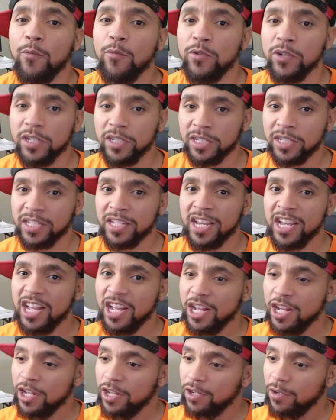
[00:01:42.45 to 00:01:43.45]

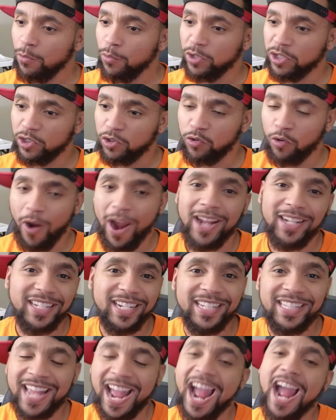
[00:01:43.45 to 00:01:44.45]
was
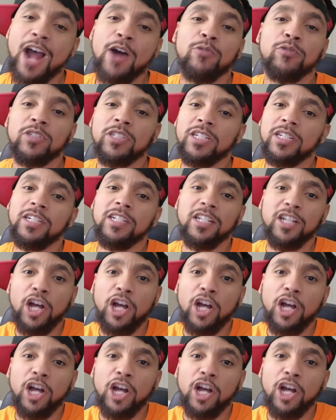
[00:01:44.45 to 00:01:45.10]
grinded down to